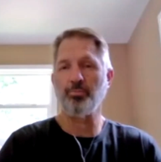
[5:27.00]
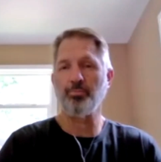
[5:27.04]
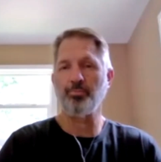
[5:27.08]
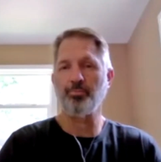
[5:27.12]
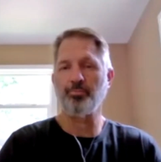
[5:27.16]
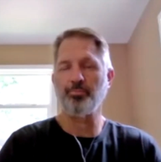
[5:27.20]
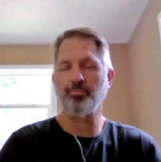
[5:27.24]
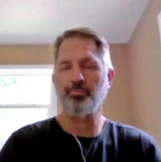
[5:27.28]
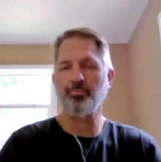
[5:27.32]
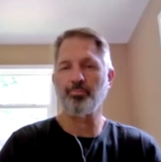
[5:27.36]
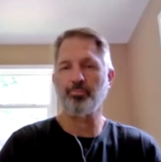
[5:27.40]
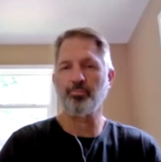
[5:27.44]

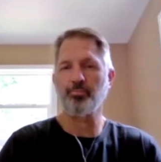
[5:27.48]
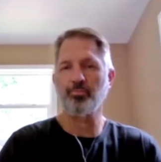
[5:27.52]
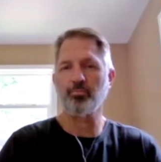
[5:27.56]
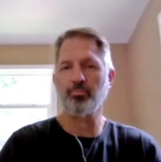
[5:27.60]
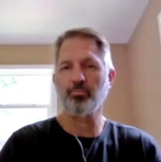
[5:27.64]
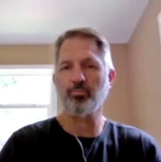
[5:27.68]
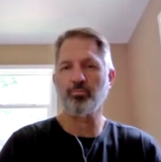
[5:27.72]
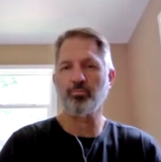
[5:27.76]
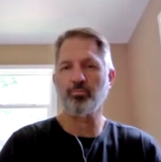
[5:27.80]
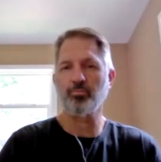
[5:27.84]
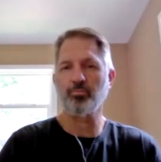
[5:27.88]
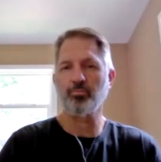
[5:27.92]

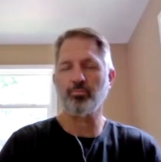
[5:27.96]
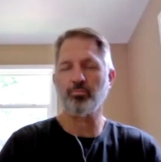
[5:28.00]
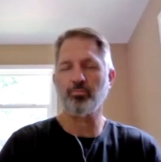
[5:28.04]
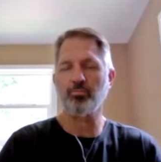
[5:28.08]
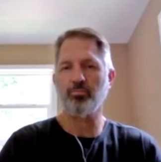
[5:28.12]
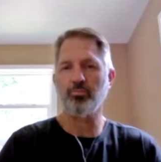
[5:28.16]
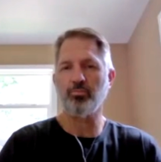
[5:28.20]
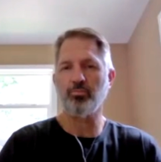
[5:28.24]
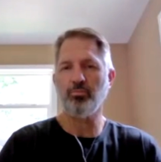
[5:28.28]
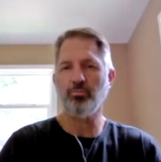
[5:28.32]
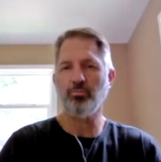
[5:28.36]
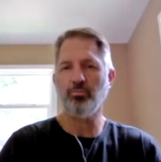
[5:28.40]

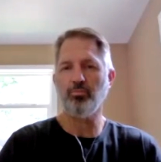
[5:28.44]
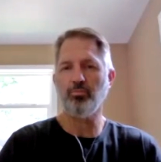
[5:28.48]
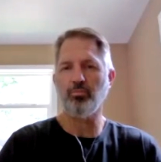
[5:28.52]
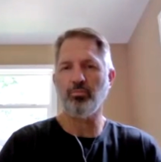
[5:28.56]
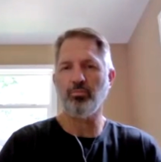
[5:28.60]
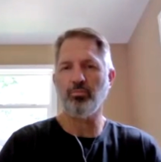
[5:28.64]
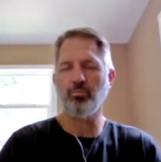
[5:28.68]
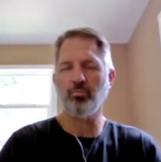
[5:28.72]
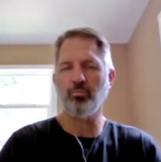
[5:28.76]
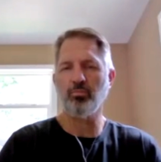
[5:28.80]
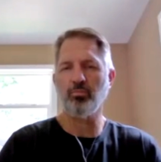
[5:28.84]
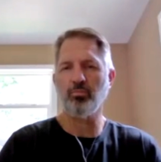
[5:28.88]

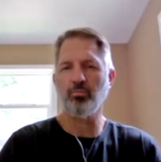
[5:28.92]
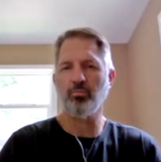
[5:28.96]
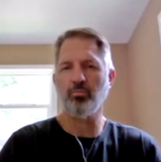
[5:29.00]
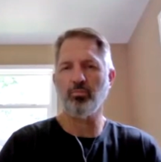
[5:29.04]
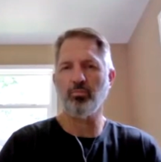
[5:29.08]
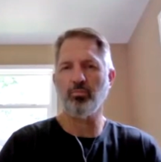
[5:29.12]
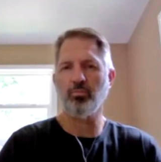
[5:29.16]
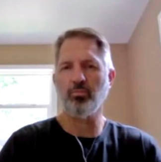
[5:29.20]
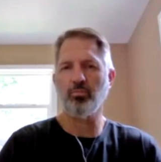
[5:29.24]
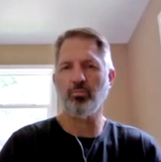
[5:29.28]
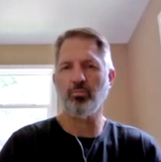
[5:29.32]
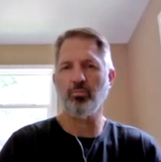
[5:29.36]

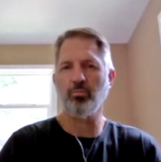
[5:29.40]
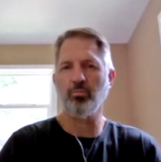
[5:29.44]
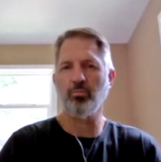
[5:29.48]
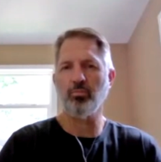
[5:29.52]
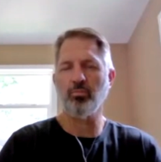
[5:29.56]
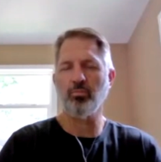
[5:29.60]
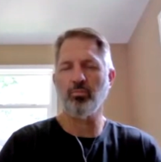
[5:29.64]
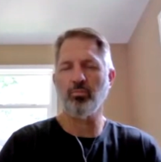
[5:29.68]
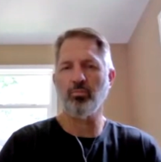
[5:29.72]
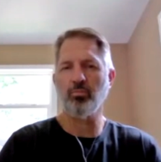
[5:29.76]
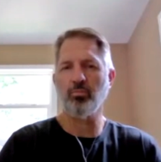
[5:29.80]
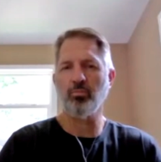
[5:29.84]

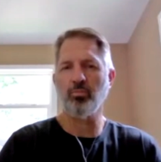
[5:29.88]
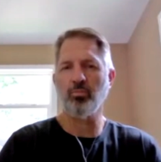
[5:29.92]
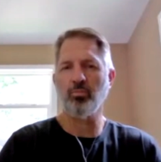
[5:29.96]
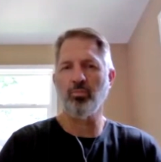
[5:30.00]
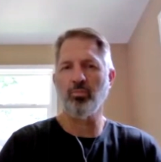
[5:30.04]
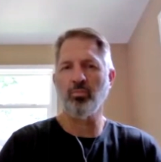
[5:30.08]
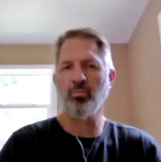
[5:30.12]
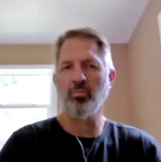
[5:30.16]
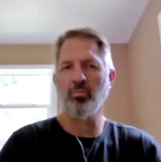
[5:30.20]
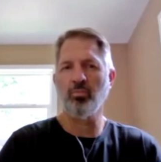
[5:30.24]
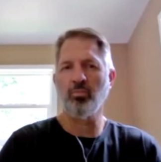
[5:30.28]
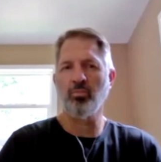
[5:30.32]

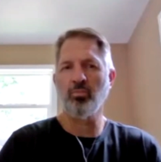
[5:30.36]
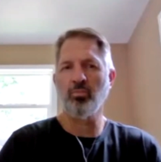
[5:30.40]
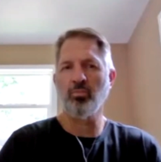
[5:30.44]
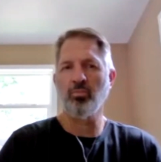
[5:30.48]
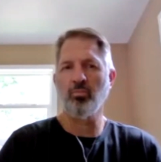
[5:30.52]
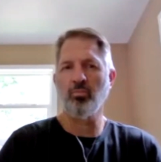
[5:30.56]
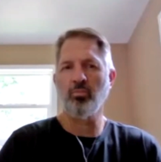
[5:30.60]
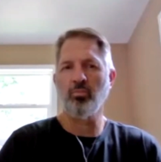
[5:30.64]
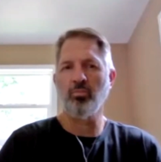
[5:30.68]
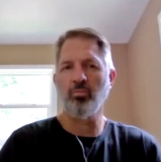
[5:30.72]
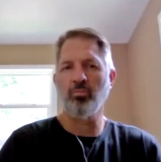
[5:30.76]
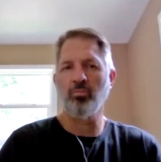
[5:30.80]

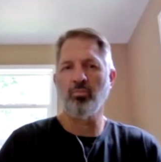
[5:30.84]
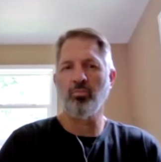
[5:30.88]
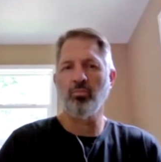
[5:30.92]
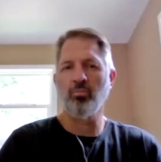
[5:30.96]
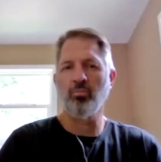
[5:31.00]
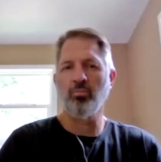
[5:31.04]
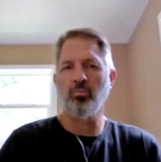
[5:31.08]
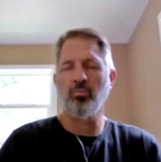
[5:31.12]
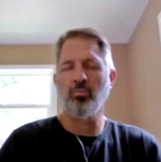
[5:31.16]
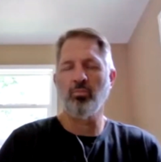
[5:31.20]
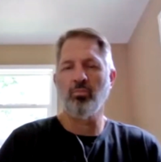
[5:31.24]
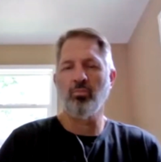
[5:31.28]

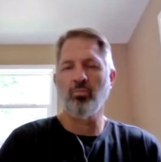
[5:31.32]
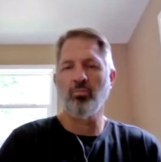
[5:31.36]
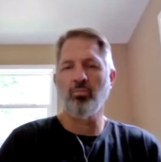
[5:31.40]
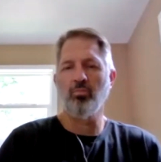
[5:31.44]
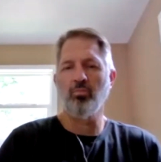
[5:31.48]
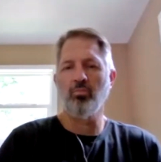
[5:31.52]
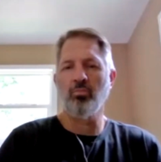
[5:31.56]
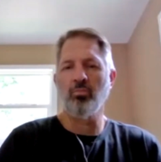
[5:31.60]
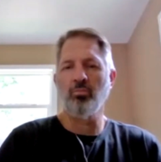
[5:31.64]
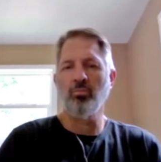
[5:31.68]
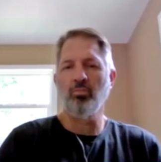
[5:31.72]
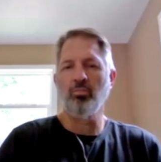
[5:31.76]

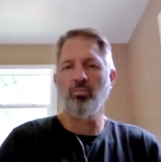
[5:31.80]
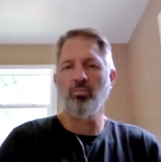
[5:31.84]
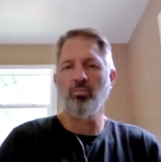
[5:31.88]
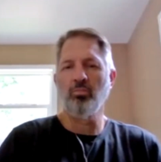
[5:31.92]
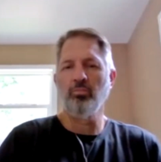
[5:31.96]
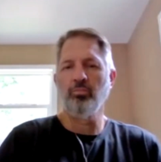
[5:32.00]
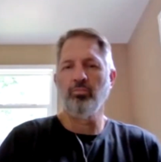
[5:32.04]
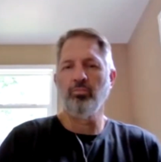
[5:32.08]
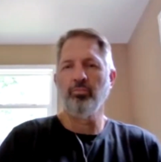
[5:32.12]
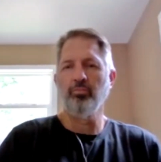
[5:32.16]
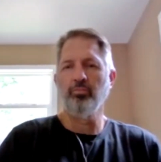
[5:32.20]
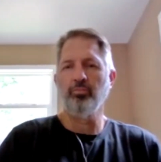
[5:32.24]

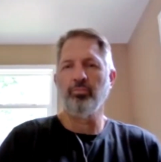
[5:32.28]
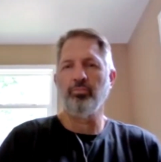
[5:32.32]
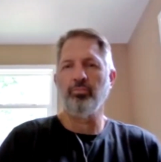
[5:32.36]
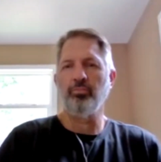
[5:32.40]
No one is speaking in this clip.